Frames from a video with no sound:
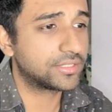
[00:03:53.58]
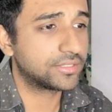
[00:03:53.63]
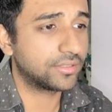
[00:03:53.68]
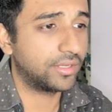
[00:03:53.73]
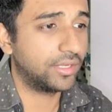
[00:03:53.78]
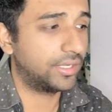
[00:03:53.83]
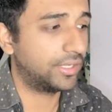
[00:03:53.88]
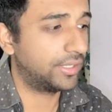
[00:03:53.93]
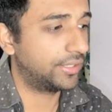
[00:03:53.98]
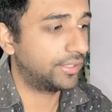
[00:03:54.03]

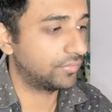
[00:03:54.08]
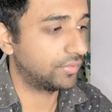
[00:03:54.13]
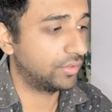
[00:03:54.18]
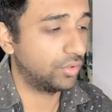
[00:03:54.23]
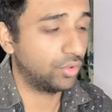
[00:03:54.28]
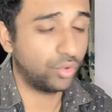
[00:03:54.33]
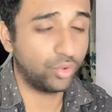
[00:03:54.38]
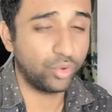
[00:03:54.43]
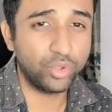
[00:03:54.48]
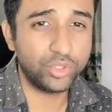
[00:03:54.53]

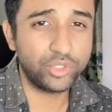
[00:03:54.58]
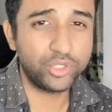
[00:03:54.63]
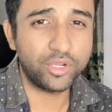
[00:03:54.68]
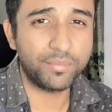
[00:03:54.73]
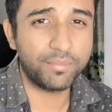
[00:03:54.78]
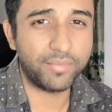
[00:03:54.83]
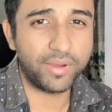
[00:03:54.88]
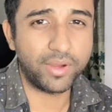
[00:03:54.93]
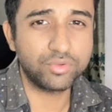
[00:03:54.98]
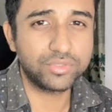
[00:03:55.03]
roll your
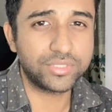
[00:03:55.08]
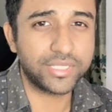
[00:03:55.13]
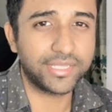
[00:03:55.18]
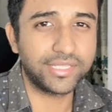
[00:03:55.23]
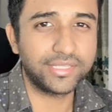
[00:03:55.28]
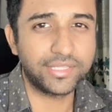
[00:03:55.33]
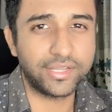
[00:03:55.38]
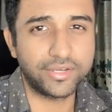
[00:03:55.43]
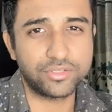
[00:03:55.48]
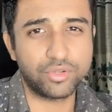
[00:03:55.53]
mouse, I
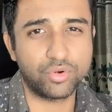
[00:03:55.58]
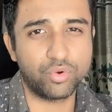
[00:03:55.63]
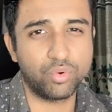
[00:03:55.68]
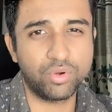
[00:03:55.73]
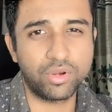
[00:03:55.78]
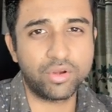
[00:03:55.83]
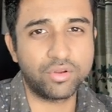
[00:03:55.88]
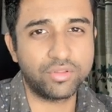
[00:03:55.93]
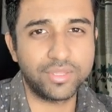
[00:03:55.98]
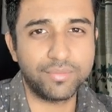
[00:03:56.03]
think there is a
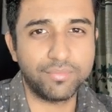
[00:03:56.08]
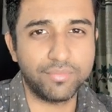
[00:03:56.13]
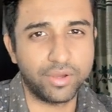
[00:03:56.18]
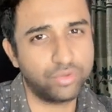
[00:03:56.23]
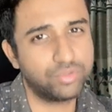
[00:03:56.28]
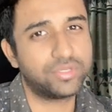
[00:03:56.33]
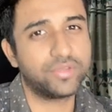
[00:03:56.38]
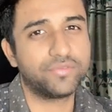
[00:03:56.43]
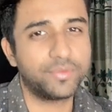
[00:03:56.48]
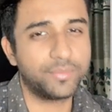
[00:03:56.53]
roller on the
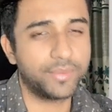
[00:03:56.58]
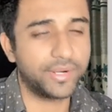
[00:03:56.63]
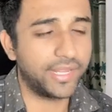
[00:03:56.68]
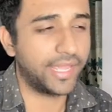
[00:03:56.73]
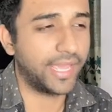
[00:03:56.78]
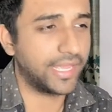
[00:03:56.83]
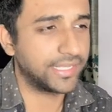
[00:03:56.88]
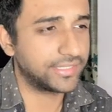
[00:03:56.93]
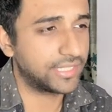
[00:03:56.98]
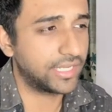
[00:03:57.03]
mouse, everybody
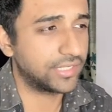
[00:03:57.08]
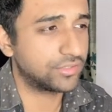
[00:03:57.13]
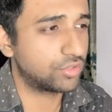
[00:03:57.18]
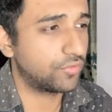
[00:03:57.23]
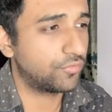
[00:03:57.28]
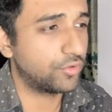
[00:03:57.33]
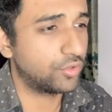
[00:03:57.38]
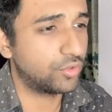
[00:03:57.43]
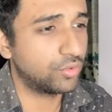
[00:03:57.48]
has that. So if you do